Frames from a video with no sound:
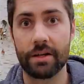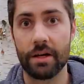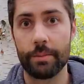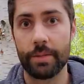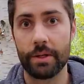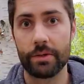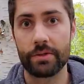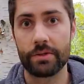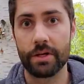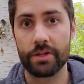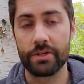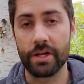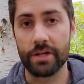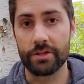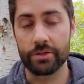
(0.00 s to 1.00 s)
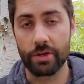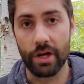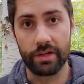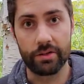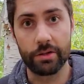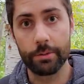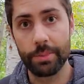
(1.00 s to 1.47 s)
compounds such as
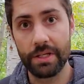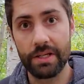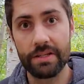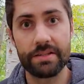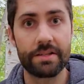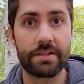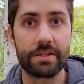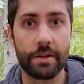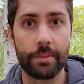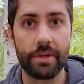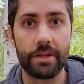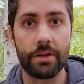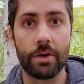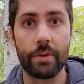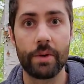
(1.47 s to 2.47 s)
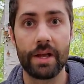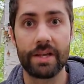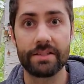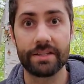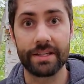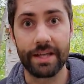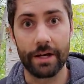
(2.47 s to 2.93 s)
triterpenes and something known
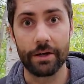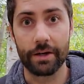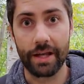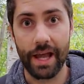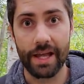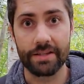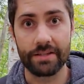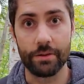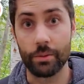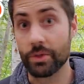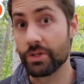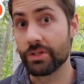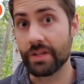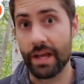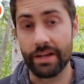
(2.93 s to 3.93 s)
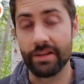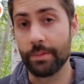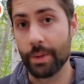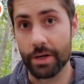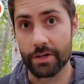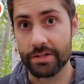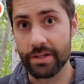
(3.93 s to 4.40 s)
as agaric acid, which is
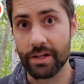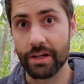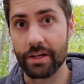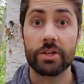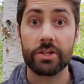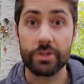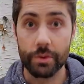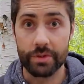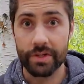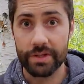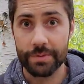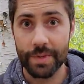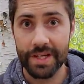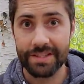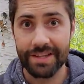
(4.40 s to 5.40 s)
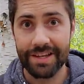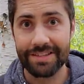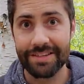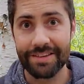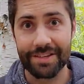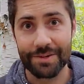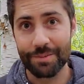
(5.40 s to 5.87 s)
antiparasitic. So it does make sense
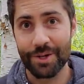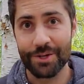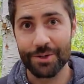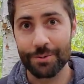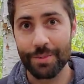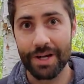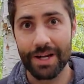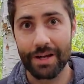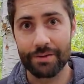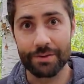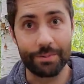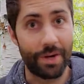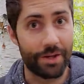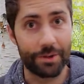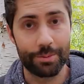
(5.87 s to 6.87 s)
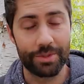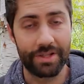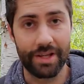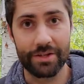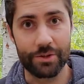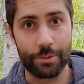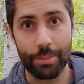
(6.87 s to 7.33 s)
that this mushroom might have some other
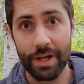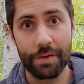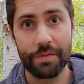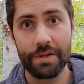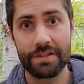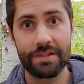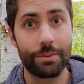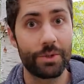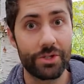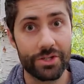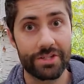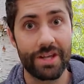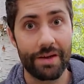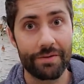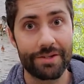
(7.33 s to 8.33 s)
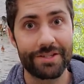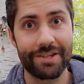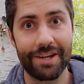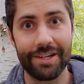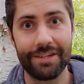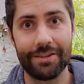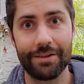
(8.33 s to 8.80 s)
potential benefits that we just haven't
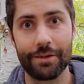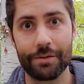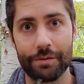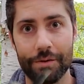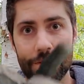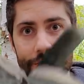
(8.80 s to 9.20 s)
studied to their full